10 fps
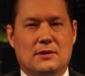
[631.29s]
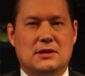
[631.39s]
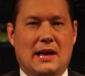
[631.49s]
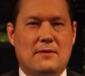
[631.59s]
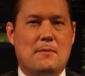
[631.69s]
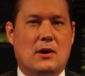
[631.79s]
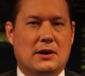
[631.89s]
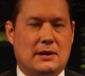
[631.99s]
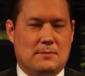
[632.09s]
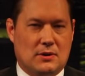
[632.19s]
there's a lot of
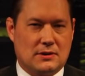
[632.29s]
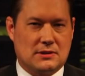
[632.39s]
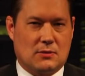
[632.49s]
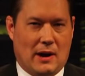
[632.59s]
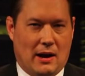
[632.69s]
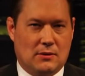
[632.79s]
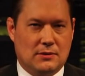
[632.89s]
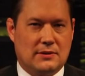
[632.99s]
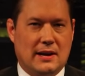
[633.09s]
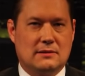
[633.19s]
marketing books
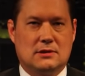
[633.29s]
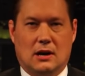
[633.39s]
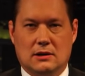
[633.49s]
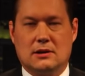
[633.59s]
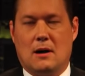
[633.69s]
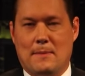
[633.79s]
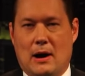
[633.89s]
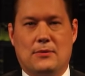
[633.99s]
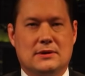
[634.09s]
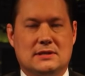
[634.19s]
around that talk
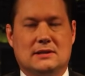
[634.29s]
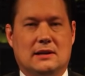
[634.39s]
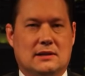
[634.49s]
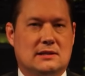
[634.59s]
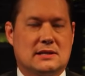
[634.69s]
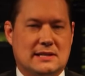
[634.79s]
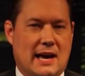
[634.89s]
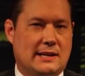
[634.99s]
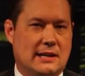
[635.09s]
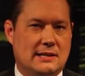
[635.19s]
about this
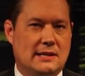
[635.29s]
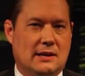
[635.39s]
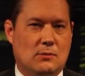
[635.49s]
exact idea.